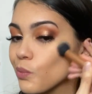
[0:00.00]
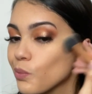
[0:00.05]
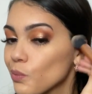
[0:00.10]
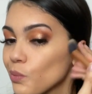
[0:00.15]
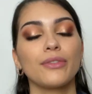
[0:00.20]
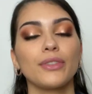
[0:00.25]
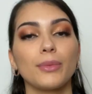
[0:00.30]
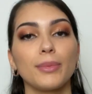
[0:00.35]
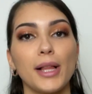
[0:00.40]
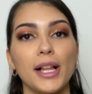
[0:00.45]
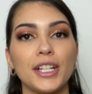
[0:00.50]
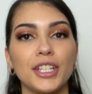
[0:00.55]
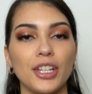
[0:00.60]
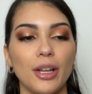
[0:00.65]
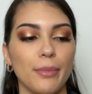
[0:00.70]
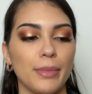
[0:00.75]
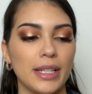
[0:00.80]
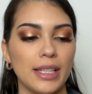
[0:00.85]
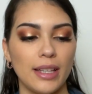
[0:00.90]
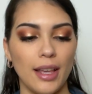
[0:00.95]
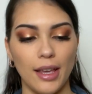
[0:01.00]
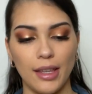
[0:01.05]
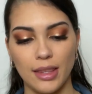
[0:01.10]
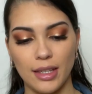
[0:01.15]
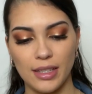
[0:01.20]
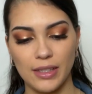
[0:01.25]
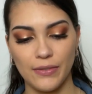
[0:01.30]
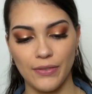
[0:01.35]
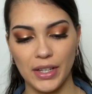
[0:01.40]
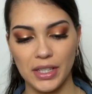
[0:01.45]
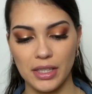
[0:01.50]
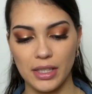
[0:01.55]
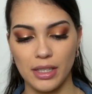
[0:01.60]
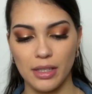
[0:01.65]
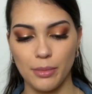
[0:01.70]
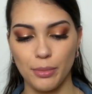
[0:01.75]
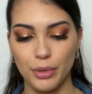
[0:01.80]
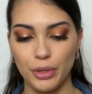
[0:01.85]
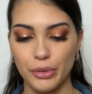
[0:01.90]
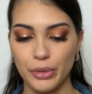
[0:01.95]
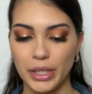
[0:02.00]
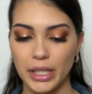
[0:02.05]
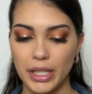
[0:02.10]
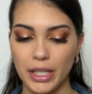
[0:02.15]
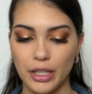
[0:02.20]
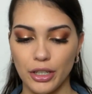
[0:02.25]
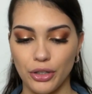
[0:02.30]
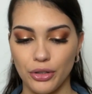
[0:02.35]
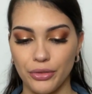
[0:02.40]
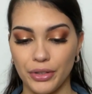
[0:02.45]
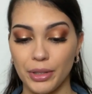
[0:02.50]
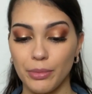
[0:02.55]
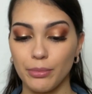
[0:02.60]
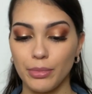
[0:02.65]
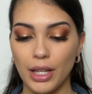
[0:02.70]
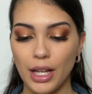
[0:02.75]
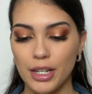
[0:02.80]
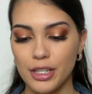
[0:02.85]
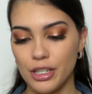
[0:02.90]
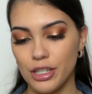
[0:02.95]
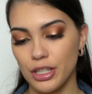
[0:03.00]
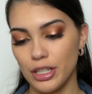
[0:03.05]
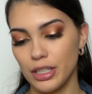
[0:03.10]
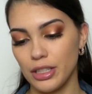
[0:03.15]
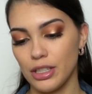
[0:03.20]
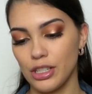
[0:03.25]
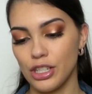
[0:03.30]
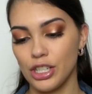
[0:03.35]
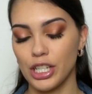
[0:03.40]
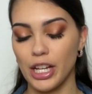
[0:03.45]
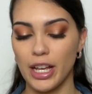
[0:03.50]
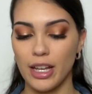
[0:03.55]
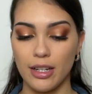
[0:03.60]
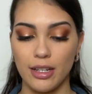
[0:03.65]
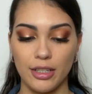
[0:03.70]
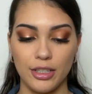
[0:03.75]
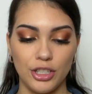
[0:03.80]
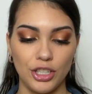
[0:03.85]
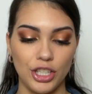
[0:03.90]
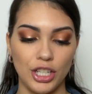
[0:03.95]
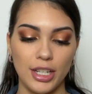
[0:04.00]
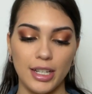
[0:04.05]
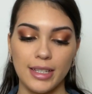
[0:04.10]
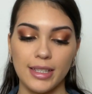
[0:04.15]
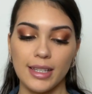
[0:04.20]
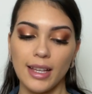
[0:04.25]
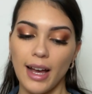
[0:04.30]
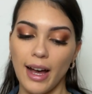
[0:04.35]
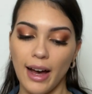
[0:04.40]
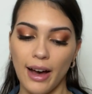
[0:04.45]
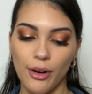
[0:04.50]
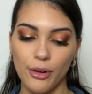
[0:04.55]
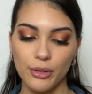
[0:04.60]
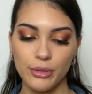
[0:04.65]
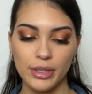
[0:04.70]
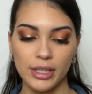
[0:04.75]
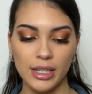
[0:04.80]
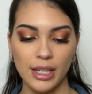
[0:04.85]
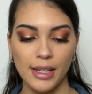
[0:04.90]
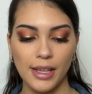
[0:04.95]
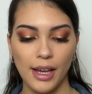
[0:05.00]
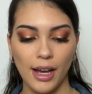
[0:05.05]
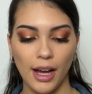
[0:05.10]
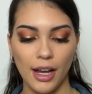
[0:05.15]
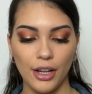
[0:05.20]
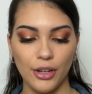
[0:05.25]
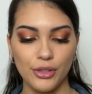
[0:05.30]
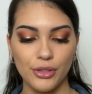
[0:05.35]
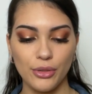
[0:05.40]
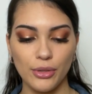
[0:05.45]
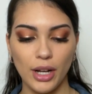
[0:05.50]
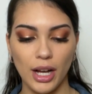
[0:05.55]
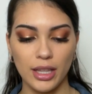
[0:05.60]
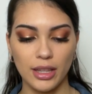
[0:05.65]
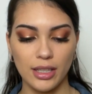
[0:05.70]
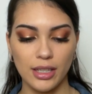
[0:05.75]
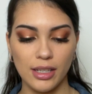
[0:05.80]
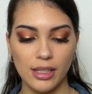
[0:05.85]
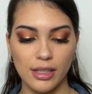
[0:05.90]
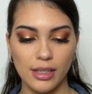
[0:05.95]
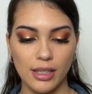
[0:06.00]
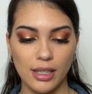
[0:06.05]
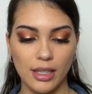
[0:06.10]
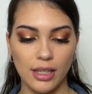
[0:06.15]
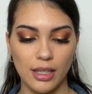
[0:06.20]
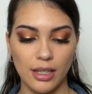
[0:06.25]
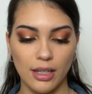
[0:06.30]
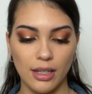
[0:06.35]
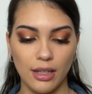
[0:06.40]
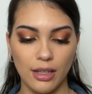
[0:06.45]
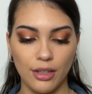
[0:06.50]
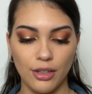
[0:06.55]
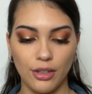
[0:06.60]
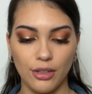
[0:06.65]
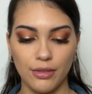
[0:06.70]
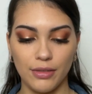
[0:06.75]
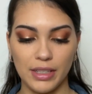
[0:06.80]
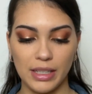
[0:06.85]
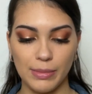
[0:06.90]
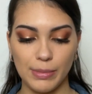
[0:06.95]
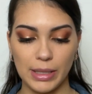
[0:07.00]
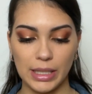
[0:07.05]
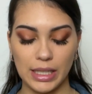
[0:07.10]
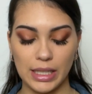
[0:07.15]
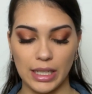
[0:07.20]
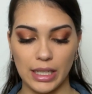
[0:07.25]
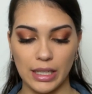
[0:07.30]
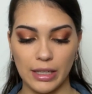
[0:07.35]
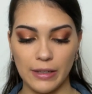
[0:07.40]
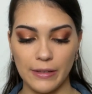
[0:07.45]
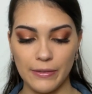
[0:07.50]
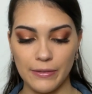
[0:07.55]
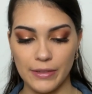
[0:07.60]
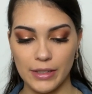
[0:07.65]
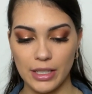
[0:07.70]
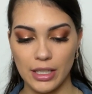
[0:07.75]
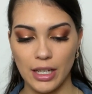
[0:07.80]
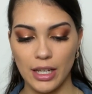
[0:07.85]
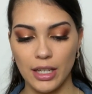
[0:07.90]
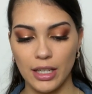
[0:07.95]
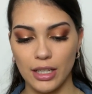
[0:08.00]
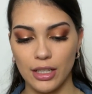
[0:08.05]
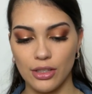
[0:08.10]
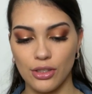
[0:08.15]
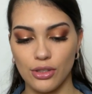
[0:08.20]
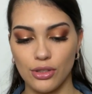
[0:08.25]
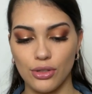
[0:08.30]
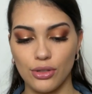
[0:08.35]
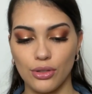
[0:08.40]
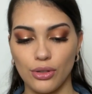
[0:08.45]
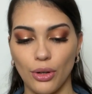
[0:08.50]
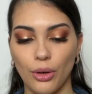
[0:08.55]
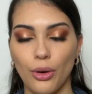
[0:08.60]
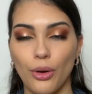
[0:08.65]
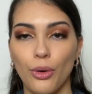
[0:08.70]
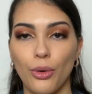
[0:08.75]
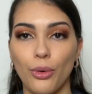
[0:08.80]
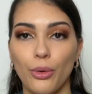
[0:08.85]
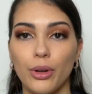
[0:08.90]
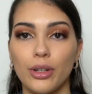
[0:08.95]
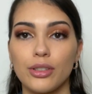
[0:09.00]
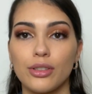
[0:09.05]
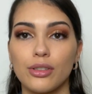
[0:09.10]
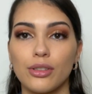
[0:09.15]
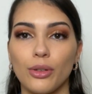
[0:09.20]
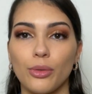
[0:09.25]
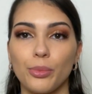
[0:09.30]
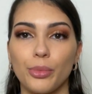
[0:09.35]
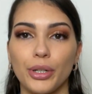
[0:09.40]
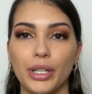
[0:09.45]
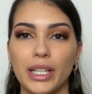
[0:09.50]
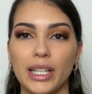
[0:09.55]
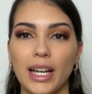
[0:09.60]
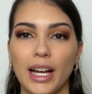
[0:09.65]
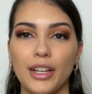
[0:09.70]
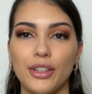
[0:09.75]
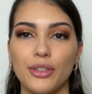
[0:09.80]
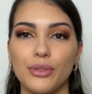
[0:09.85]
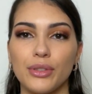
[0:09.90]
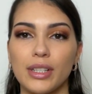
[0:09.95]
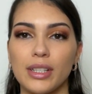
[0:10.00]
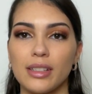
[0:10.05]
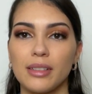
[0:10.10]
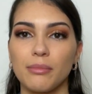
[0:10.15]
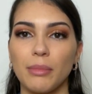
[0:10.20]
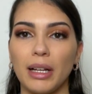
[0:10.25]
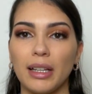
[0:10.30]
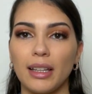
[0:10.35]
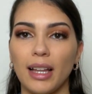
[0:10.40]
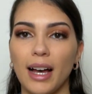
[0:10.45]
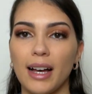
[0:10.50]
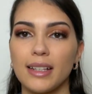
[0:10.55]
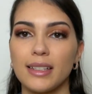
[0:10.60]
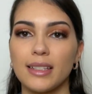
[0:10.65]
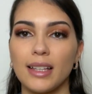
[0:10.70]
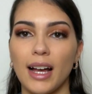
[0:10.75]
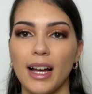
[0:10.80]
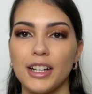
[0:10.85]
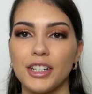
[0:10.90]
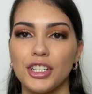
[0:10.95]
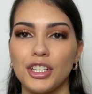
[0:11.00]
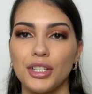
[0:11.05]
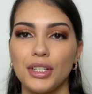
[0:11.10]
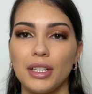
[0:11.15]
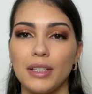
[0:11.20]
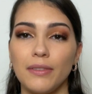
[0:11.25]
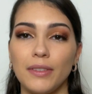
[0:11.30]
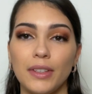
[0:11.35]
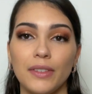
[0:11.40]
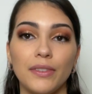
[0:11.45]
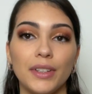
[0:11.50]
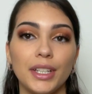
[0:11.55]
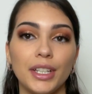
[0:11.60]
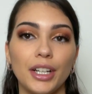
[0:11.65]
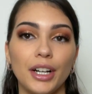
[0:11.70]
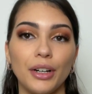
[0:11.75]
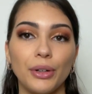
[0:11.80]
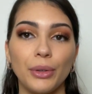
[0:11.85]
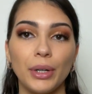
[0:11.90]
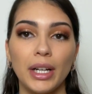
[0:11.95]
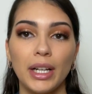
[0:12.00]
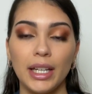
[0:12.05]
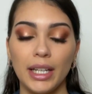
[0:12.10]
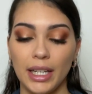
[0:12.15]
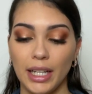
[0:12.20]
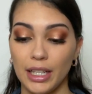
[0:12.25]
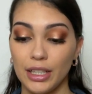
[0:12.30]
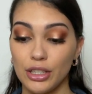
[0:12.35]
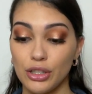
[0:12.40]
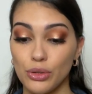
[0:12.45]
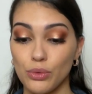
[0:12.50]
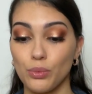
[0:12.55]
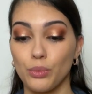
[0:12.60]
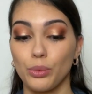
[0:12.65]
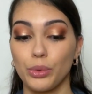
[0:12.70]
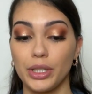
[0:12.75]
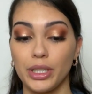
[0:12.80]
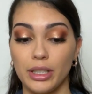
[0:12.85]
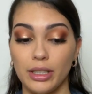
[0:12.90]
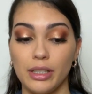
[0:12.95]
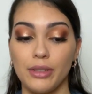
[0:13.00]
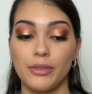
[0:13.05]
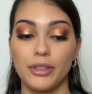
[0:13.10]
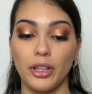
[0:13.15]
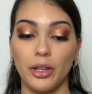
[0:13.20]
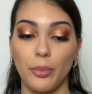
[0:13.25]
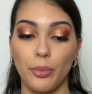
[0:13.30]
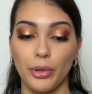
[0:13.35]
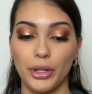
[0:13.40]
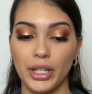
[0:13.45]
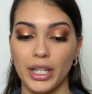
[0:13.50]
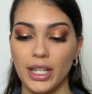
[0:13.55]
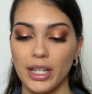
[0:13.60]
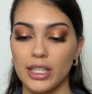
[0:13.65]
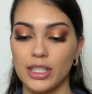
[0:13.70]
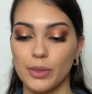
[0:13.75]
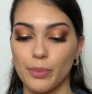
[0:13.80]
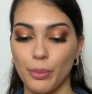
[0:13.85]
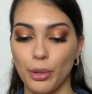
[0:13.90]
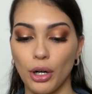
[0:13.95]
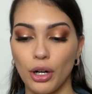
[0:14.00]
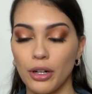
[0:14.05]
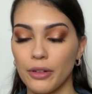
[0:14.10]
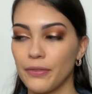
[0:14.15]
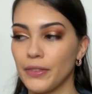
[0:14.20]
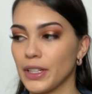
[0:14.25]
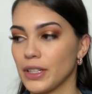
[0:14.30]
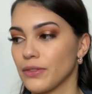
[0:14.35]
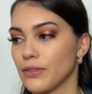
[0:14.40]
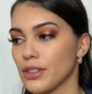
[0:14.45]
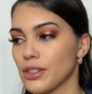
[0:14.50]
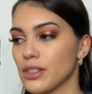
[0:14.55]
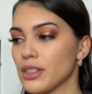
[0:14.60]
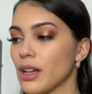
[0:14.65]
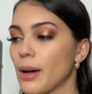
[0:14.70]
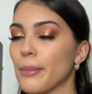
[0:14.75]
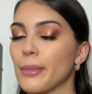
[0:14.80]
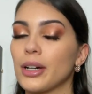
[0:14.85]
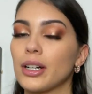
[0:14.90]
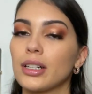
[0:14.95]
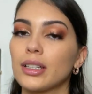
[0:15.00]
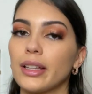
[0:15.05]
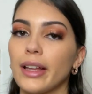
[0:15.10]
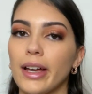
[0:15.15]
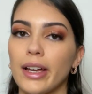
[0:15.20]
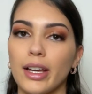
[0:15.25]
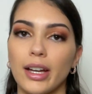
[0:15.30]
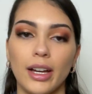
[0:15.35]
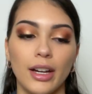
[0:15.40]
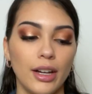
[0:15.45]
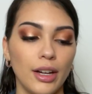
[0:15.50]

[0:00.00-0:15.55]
For blush, I'm going to take this Fenty Beauty Cream Blush in the shade Cheeks Out. I also got this in a Christmas gift. It's so pretty. I used this in my last IGTV video, and it's really pretty. It's perfect for summer. Like,